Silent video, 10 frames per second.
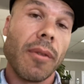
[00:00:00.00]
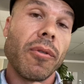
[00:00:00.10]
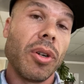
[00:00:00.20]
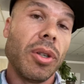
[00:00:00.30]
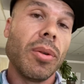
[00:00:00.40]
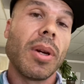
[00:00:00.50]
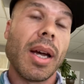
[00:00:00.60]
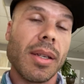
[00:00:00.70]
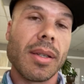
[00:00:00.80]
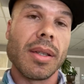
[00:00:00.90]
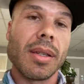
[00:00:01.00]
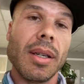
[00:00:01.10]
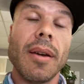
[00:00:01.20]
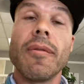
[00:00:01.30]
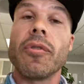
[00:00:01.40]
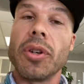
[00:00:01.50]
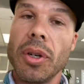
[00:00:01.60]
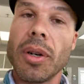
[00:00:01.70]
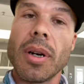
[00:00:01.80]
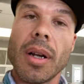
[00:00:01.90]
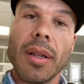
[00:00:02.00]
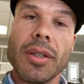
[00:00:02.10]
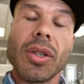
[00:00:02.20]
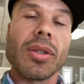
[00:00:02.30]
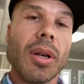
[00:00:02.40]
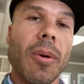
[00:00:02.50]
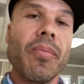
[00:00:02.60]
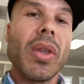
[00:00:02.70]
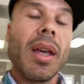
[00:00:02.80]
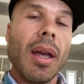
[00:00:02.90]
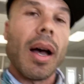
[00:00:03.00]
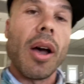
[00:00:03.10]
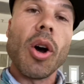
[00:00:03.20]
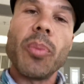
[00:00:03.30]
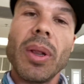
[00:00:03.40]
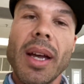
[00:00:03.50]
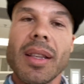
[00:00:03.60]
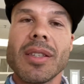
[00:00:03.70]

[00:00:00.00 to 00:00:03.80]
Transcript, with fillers: for you guys to see for your knowledge. So I hope you liked this